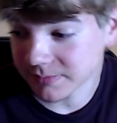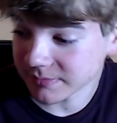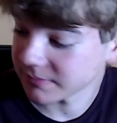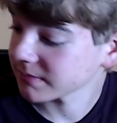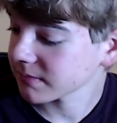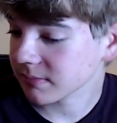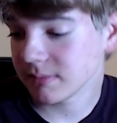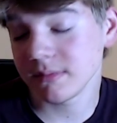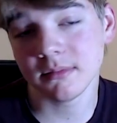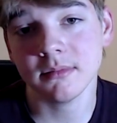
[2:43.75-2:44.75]

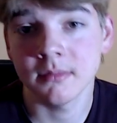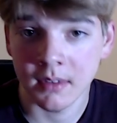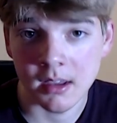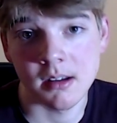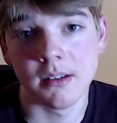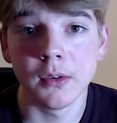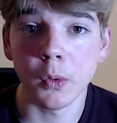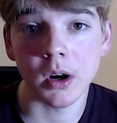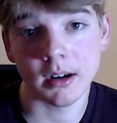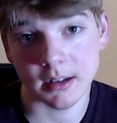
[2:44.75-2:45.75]
if you
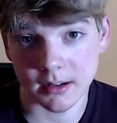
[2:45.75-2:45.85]
want